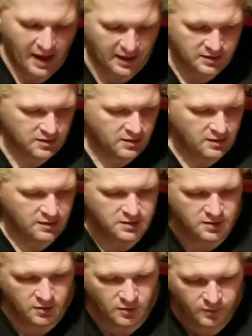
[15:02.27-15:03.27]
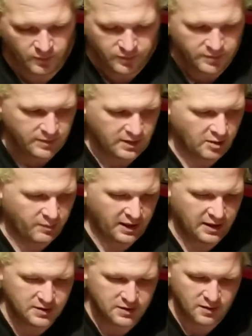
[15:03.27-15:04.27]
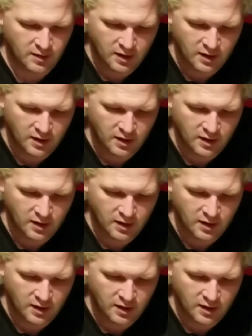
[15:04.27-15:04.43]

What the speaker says: it to your piece